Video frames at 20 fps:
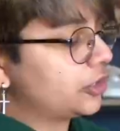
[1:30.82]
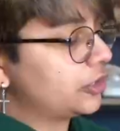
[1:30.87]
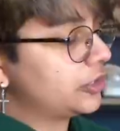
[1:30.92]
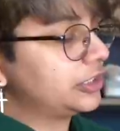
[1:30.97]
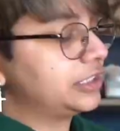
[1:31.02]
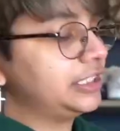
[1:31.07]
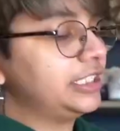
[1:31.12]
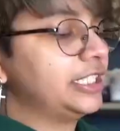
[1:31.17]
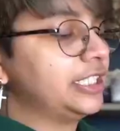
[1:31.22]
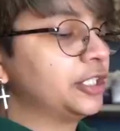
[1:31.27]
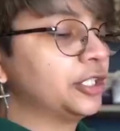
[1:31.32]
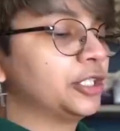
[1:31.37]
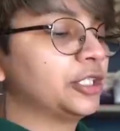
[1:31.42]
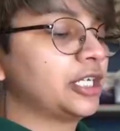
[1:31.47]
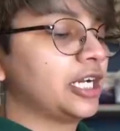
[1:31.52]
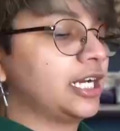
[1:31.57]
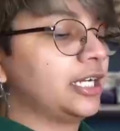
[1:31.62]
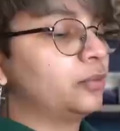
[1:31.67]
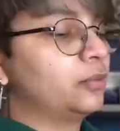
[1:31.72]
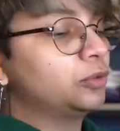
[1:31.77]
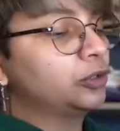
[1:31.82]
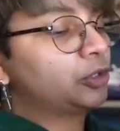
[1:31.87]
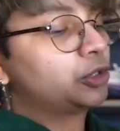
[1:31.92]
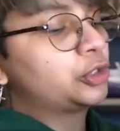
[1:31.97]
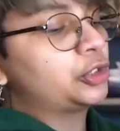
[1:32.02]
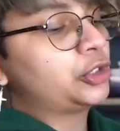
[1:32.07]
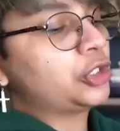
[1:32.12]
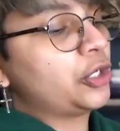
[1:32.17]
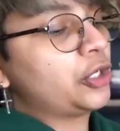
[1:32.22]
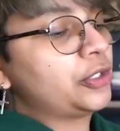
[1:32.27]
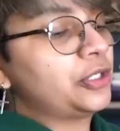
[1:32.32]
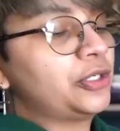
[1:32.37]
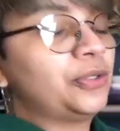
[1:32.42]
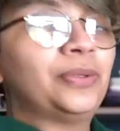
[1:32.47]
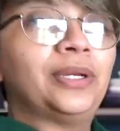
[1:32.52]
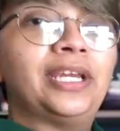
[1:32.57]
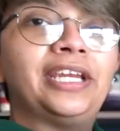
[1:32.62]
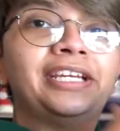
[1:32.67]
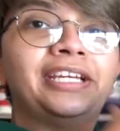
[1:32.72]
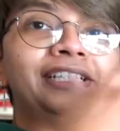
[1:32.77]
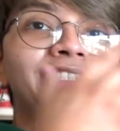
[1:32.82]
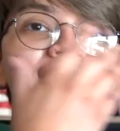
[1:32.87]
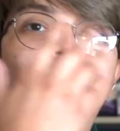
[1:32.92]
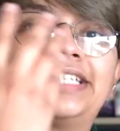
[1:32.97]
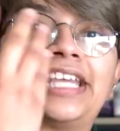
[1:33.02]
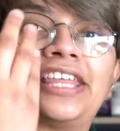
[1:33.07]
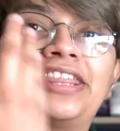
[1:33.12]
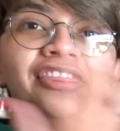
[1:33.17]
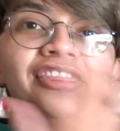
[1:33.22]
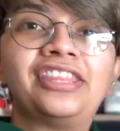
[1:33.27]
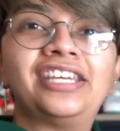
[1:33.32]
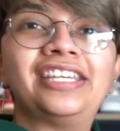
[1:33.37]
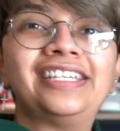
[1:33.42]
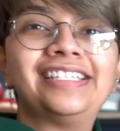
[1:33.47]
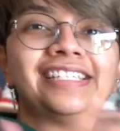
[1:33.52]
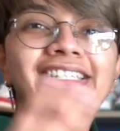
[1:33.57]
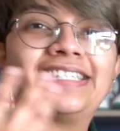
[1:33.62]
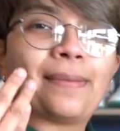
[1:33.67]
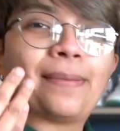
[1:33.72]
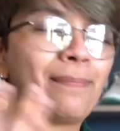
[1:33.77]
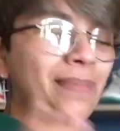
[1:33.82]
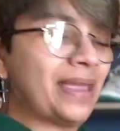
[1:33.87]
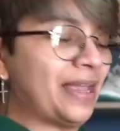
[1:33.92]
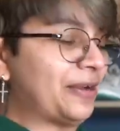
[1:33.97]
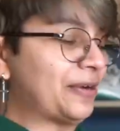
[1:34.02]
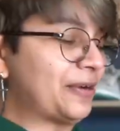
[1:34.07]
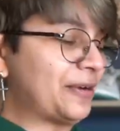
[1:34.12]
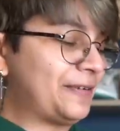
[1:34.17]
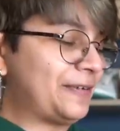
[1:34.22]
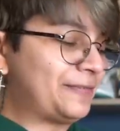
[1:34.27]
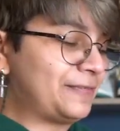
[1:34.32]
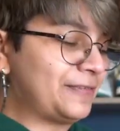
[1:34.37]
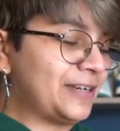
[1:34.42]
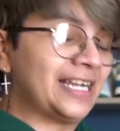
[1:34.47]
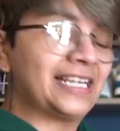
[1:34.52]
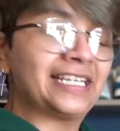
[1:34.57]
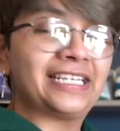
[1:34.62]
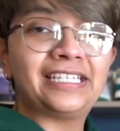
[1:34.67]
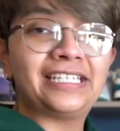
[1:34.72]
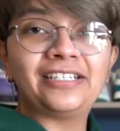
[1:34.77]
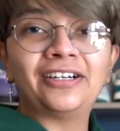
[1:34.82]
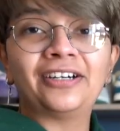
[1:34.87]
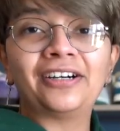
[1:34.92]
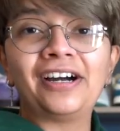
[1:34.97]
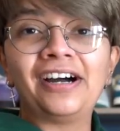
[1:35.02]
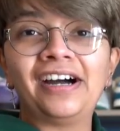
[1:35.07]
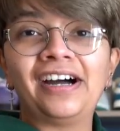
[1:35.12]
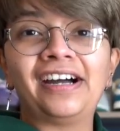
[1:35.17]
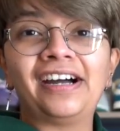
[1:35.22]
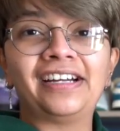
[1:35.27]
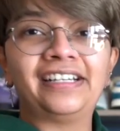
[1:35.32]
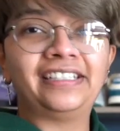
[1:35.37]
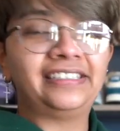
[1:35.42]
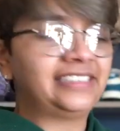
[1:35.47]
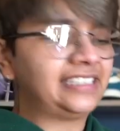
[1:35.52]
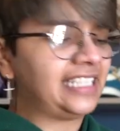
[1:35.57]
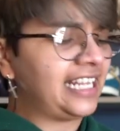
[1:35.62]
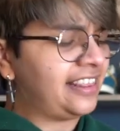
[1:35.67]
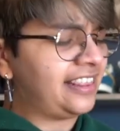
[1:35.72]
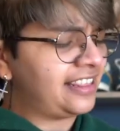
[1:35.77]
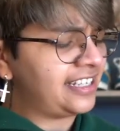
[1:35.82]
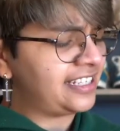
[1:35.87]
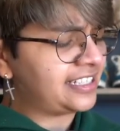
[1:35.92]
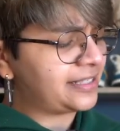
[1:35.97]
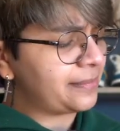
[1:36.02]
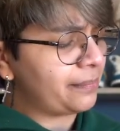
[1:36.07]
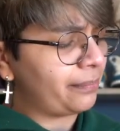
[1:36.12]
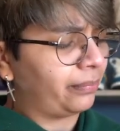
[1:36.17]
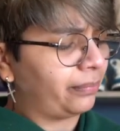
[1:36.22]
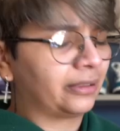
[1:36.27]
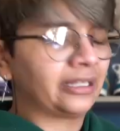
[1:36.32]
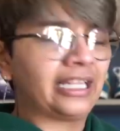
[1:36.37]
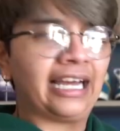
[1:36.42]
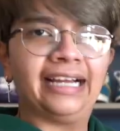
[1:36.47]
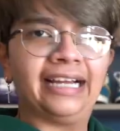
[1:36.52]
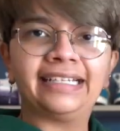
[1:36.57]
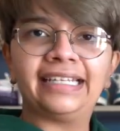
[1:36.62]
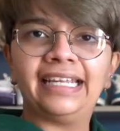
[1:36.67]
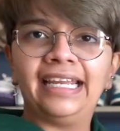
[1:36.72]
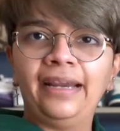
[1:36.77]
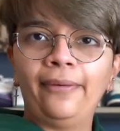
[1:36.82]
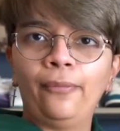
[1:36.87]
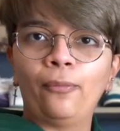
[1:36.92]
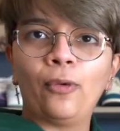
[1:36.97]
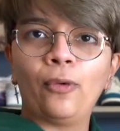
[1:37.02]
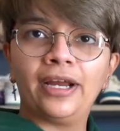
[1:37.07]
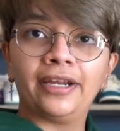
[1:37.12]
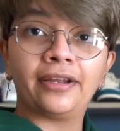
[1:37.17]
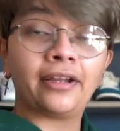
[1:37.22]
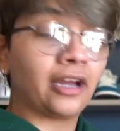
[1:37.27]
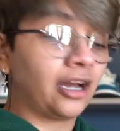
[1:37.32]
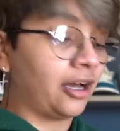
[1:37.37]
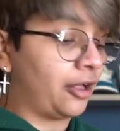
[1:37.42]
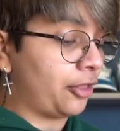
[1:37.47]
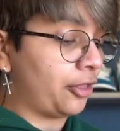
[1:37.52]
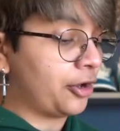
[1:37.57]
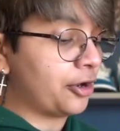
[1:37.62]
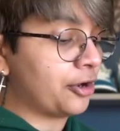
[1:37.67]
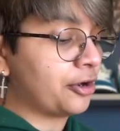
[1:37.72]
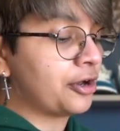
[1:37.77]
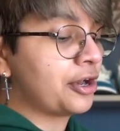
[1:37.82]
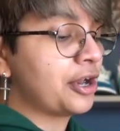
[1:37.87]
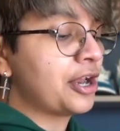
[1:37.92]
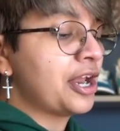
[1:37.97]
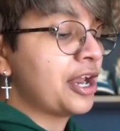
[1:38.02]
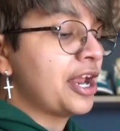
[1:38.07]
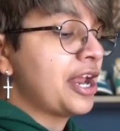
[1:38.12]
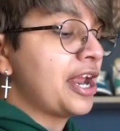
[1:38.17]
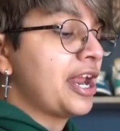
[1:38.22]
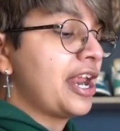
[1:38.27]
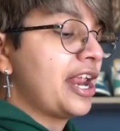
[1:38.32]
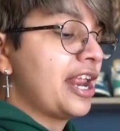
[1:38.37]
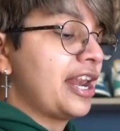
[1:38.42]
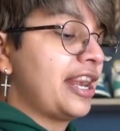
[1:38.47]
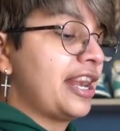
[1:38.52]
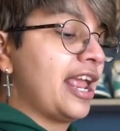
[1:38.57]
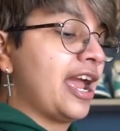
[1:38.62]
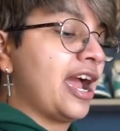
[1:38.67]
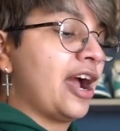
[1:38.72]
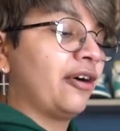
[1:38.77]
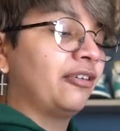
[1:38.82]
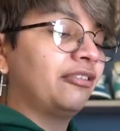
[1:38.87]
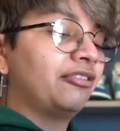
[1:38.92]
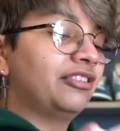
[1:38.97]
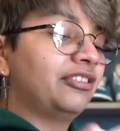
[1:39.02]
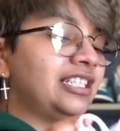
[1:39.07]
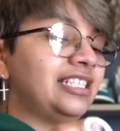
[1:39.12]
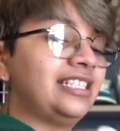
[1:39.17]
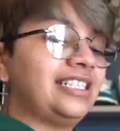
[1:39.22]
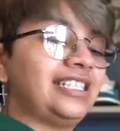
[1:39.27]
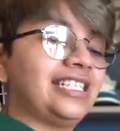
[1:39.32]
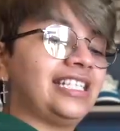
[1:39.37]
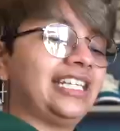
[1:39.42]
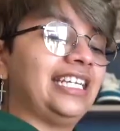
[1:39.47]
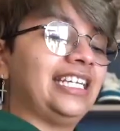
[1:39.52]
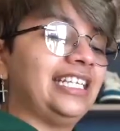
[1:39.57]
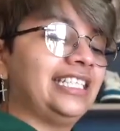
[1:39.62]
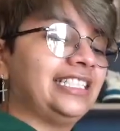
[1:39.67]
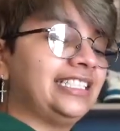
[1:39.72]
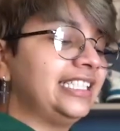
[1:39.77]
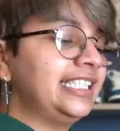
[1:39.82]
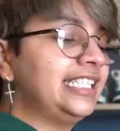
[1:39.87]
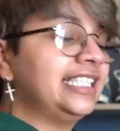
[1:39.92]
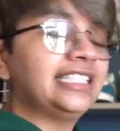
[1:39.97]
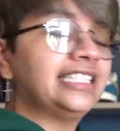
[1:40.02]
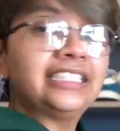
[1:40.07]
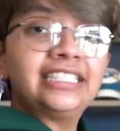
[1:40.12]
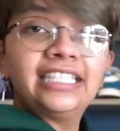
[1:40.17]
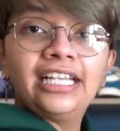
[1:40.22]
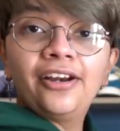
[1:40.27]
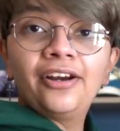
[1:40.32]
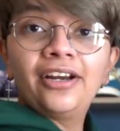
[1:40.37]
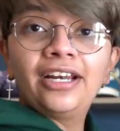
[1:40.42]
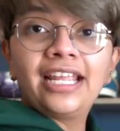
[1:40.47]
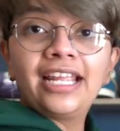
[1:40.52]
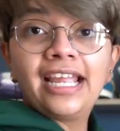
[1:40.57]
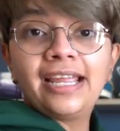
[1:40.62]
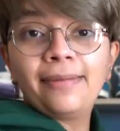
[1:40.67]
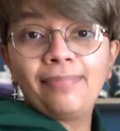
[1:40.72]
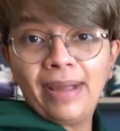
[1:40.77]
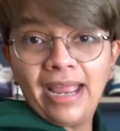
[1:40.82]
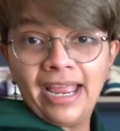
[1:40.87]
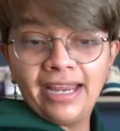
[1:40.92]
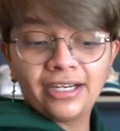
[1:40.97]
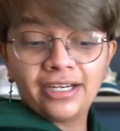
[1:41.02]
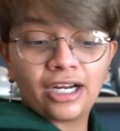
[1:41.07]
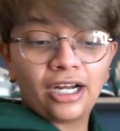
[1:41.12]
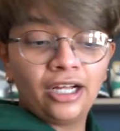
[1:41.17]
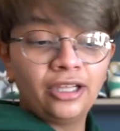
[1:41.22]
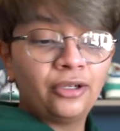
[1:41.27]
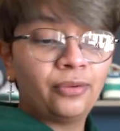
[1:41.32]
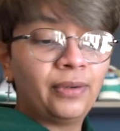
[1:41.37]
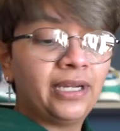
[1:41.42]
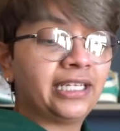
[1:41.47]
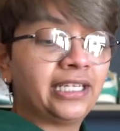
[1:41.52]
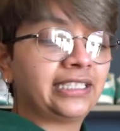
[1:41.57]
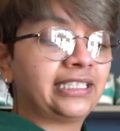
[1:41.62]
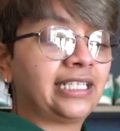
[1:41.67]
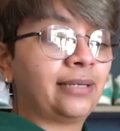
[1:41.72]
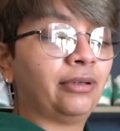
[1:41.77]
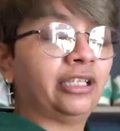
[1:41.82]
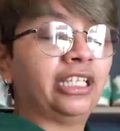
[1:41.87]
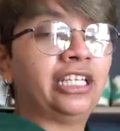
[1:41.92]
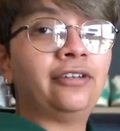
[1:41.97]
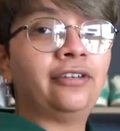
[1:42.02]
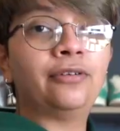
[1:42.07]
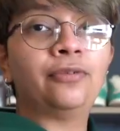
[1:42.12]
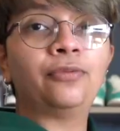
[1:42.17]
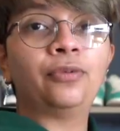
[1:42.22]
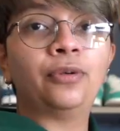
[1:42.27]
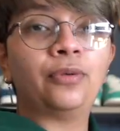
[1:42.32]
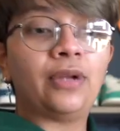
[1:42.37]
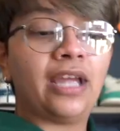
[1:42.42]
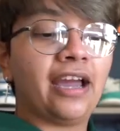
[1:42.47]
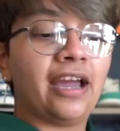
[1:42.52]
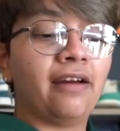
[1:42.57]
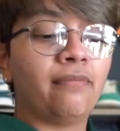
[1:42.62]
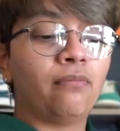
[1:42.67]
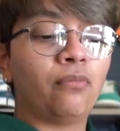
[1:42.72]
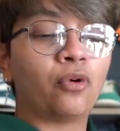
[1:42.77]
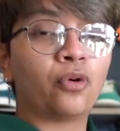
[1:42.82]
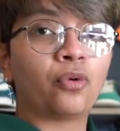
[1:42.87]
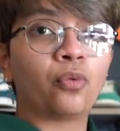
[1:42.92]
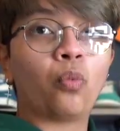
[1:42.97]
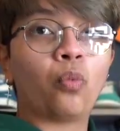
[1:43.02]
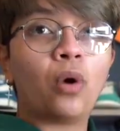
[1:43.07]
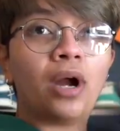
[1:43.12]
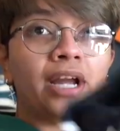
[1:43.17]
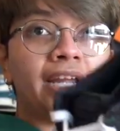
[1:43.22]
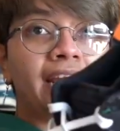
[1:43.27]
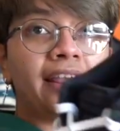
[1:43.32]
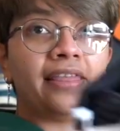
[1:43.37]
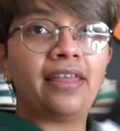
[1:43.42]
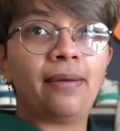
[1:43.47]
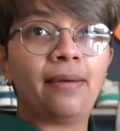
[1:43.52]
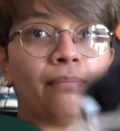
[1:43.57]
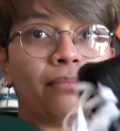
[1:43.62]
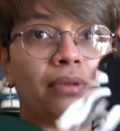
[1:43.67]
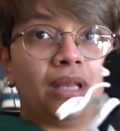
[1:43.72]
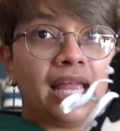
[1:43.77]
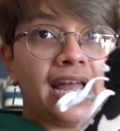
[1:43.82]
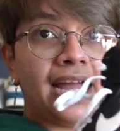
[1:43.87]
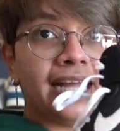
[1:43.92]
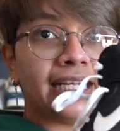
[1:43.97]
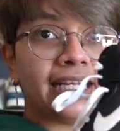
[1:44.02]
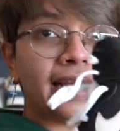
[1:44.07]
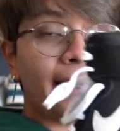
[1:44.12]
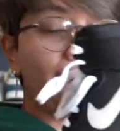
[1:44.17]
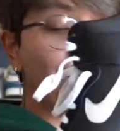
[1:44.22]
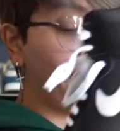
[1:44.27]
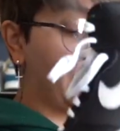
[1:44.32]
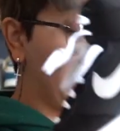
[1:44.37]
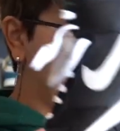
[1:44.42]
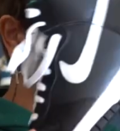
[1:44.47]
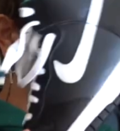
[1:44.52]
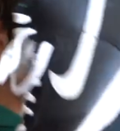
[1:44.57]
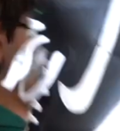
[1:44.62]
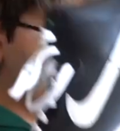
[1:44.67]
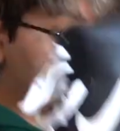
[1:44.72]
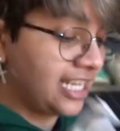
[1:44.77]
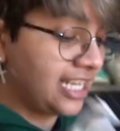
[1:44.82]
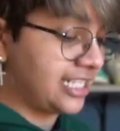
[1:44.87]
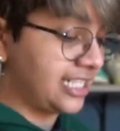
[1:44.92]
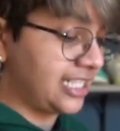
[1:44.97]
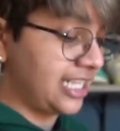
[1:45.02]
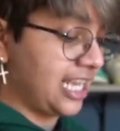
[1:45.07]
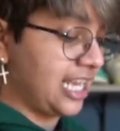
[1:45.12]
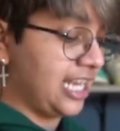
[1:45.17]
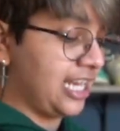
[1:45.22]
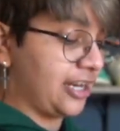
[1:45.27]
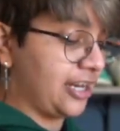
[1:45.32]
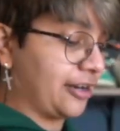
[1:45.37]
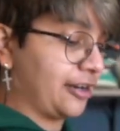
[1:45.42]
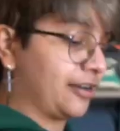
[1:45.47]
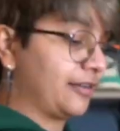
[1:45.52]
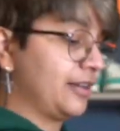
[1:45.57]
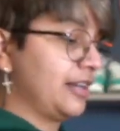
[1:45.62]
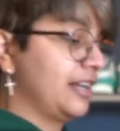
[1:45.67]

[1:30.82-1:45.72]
the sneaker I want to show you is this pair of Nike Dunk Highs in this black and white color. Now, this isn't necessarily a Panda colorway because I believe it would have more white than black. But this here,